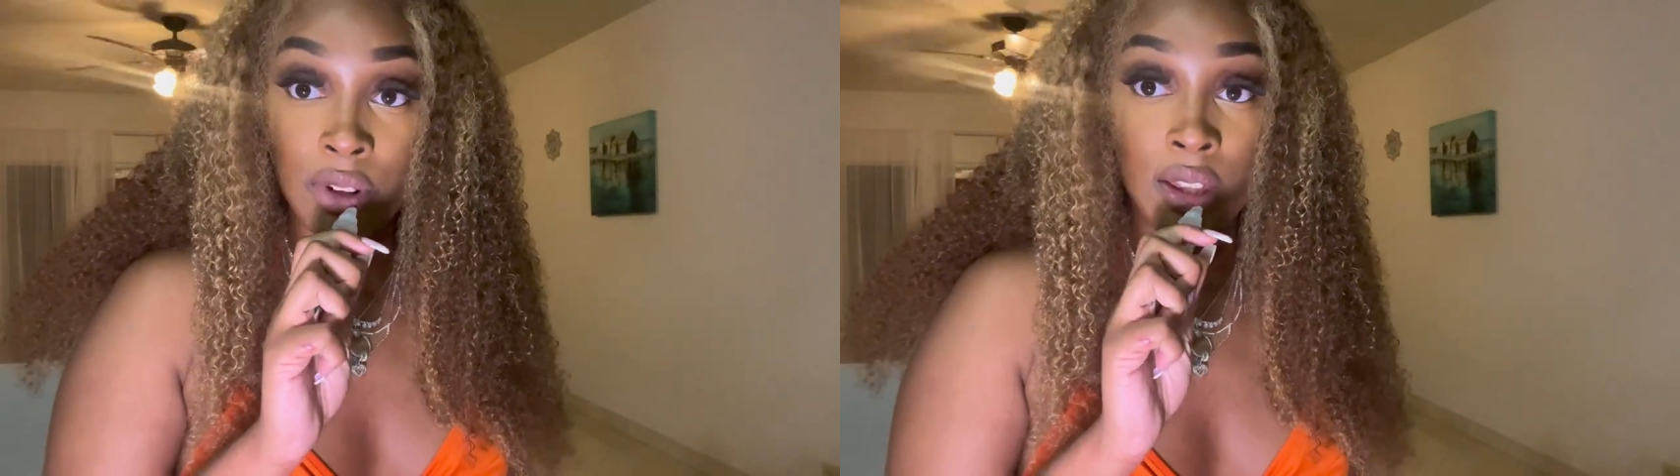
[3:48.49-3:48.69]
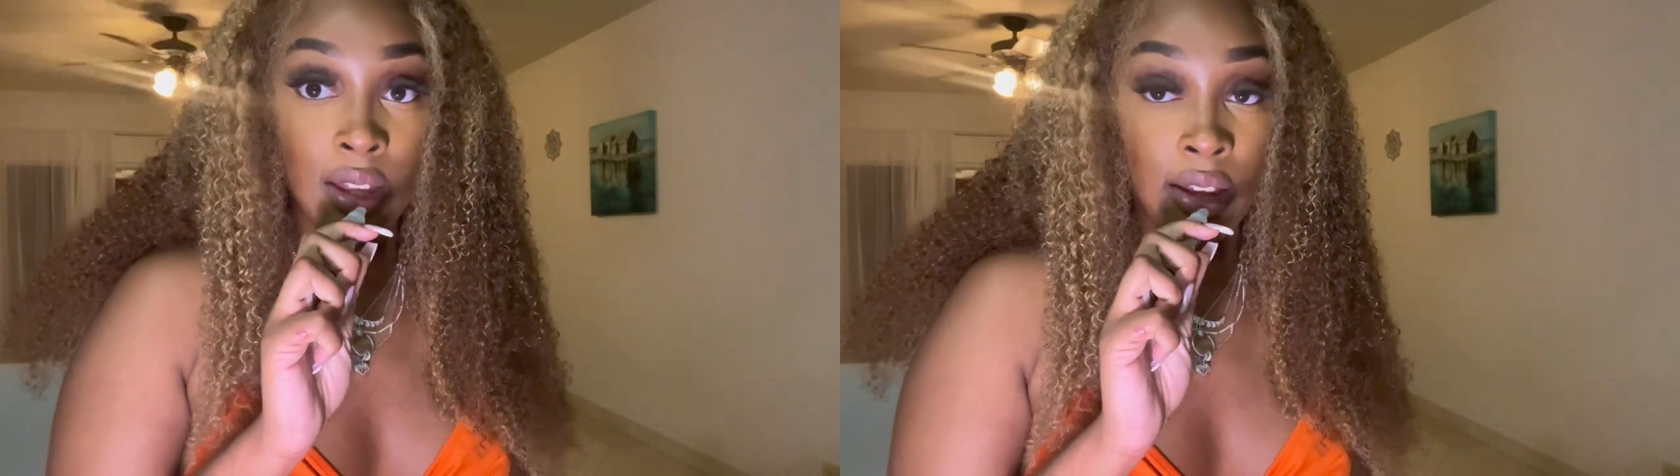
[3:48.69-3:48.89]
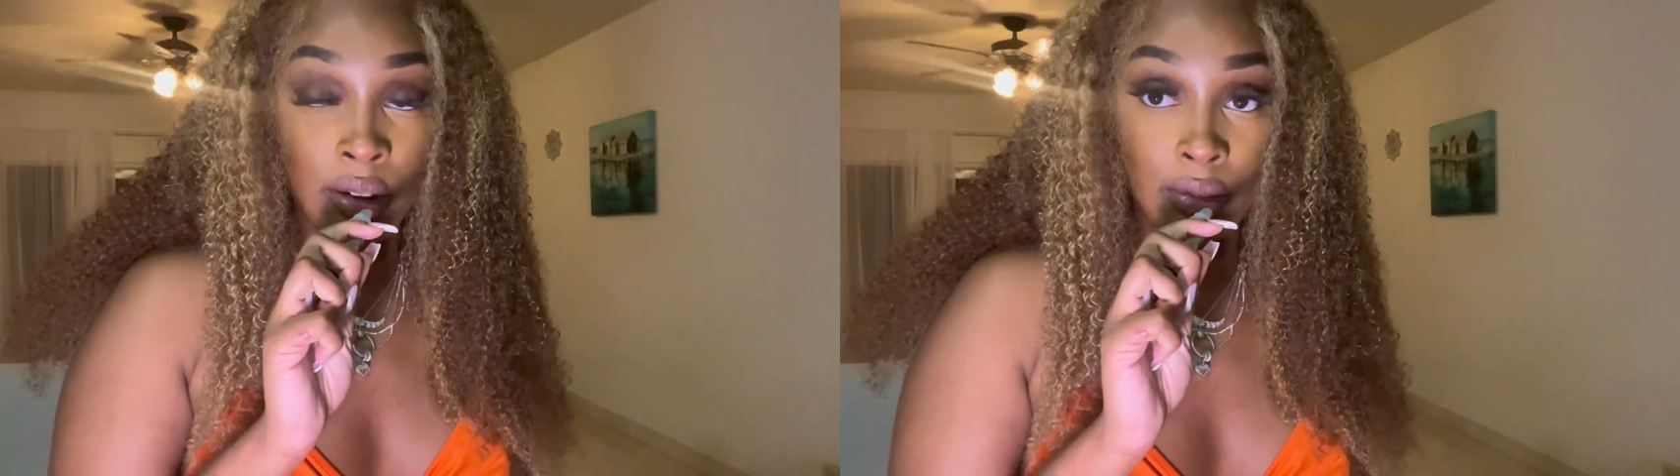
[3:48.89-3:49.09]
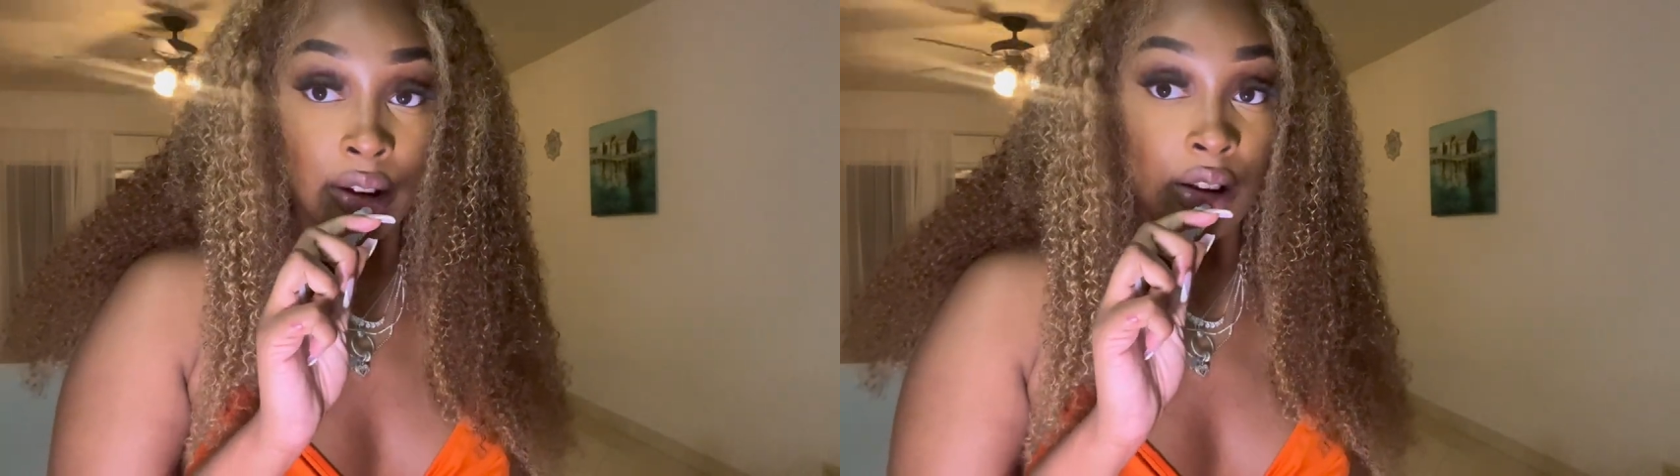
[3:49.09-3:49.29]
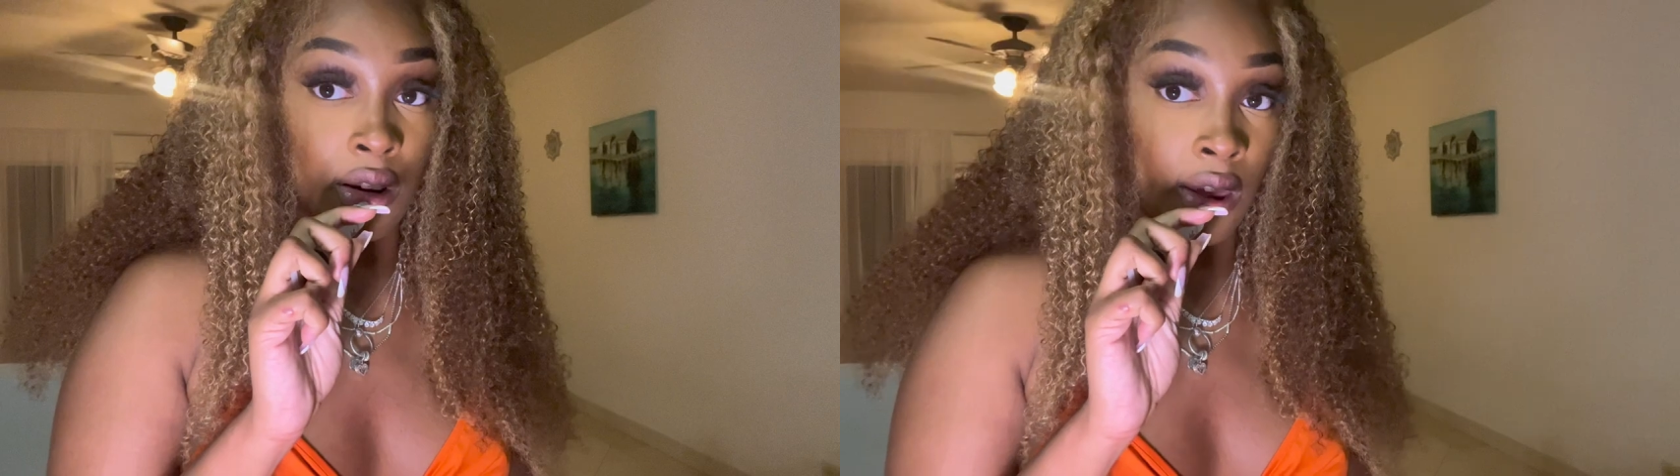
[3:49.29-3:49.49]
Like, they have
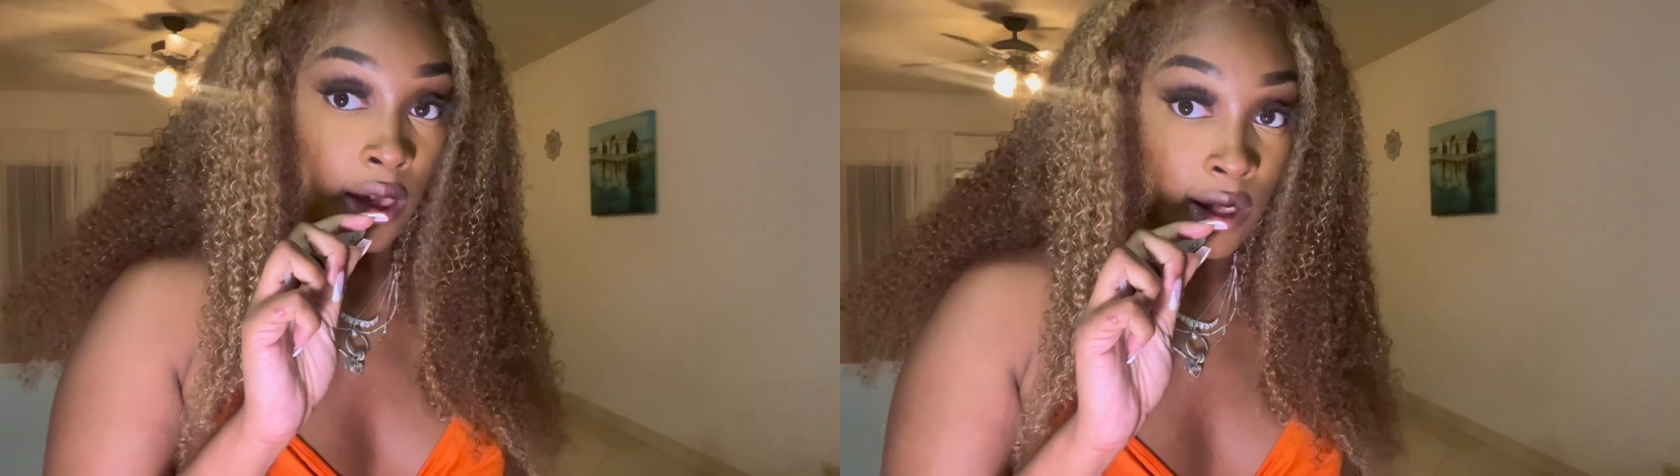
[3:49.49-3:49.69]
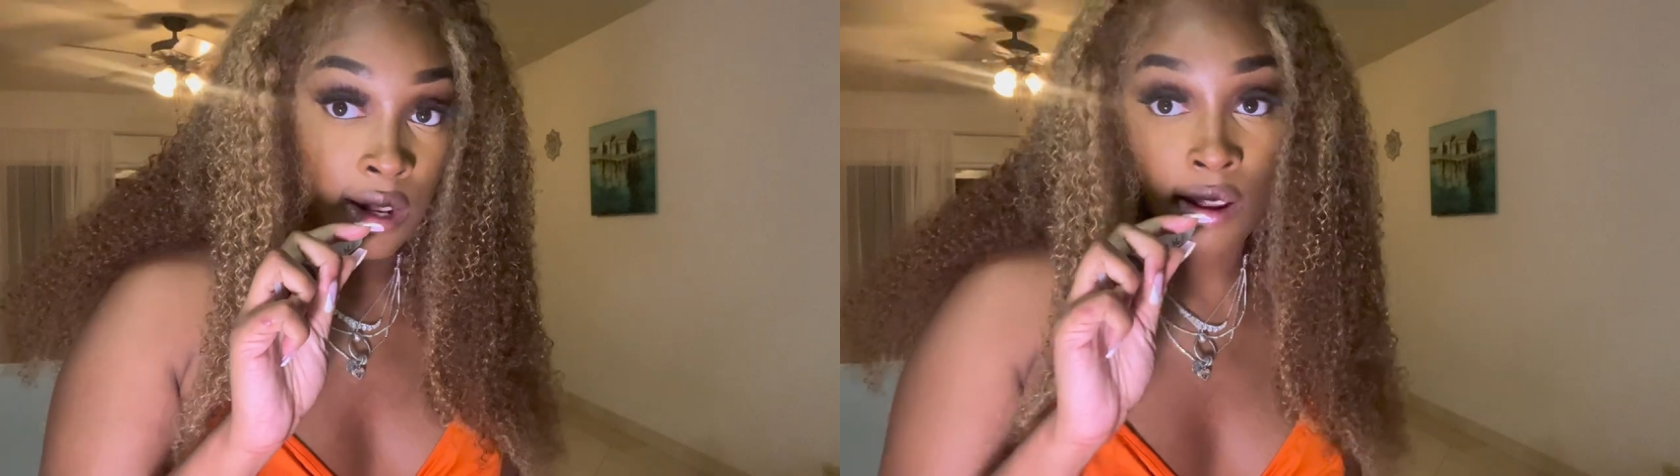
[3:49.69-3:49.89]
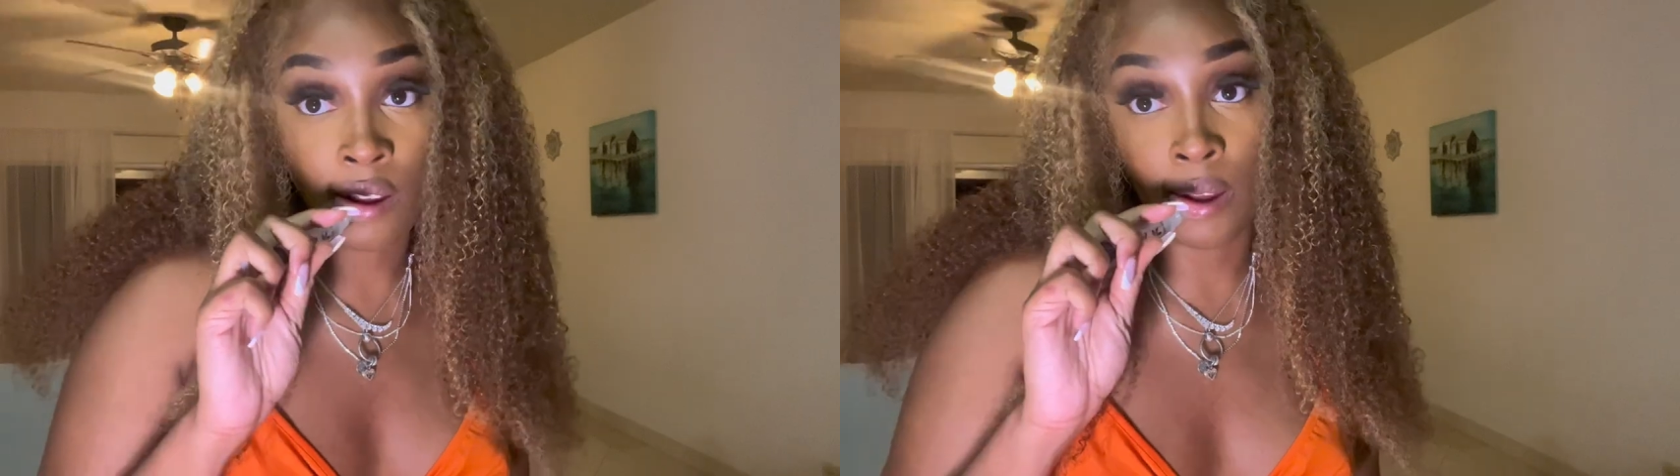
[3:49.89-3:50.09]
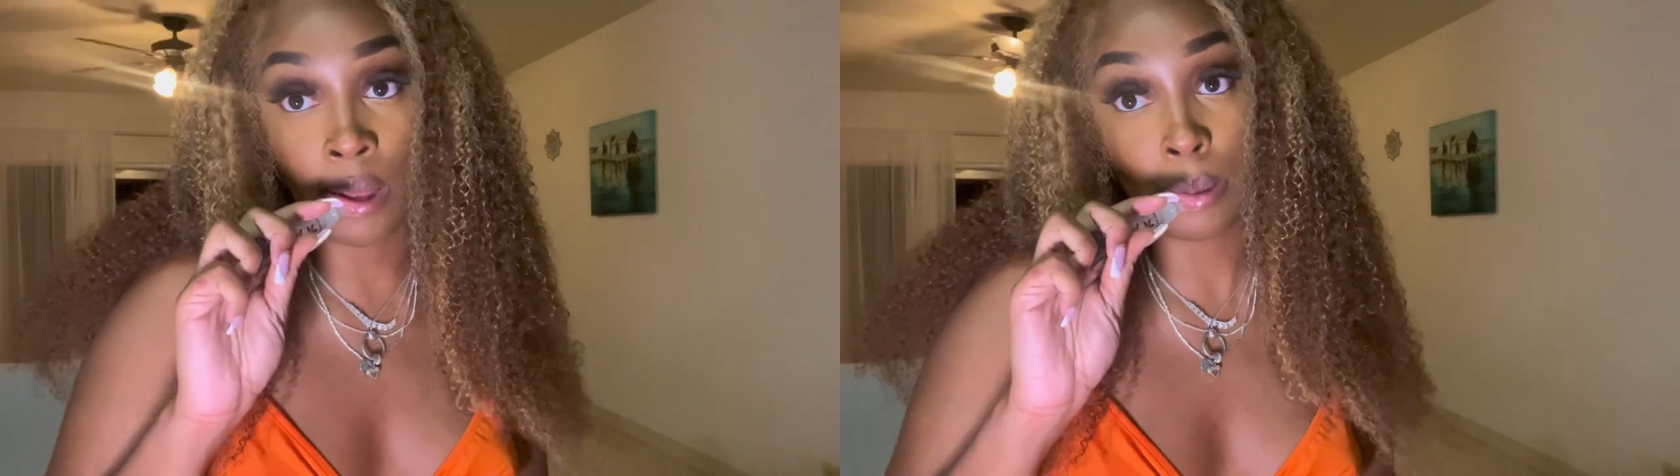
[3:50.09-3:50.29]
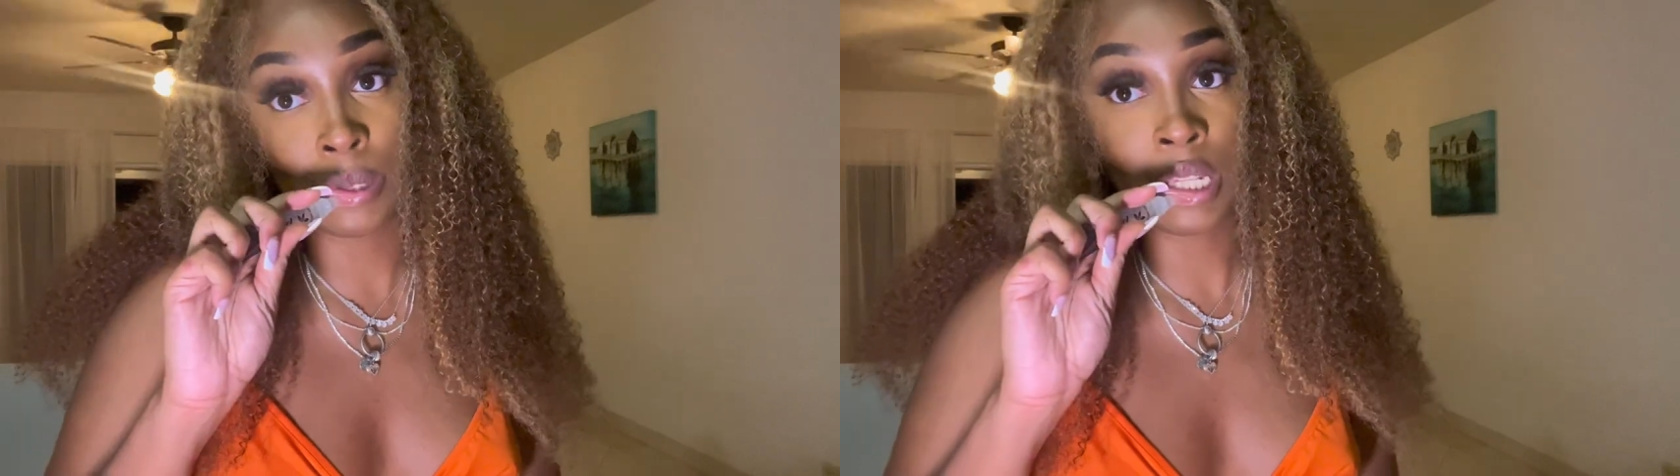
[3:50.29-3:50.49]
like lit
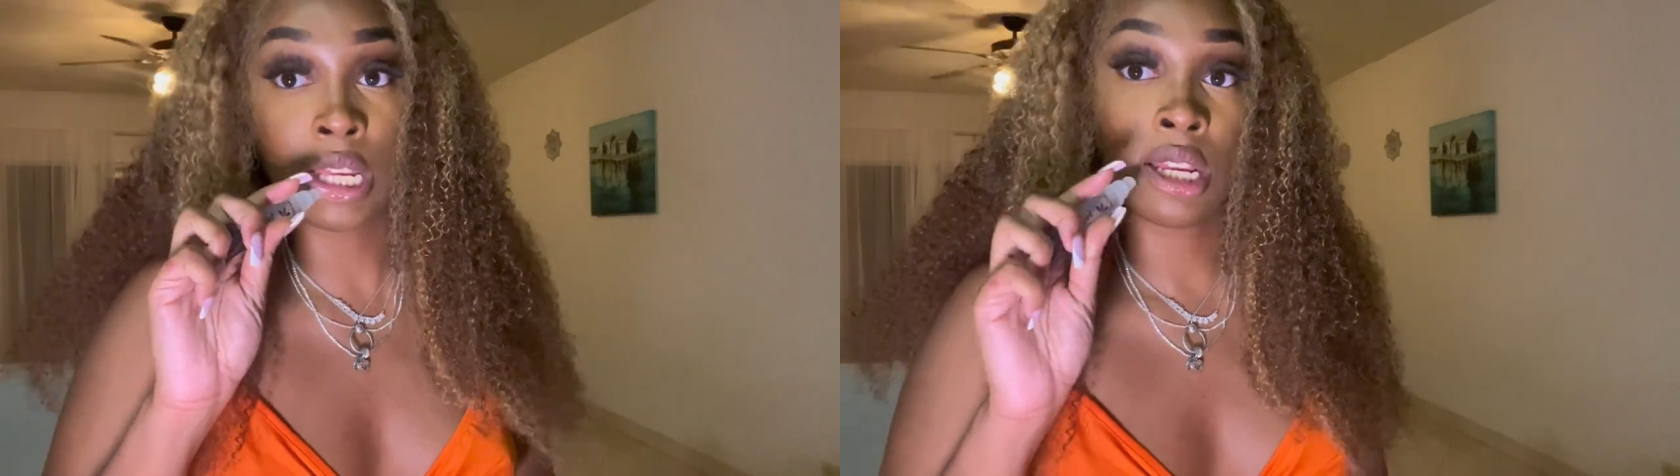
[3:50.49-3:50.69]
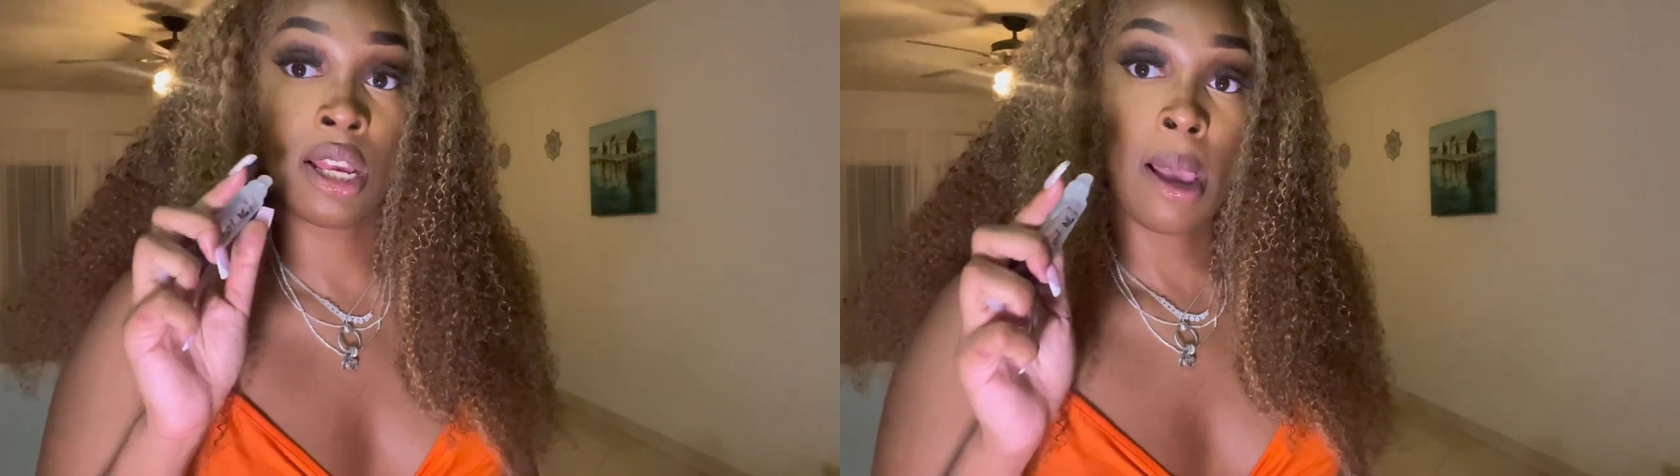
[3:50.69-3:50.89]
clubs and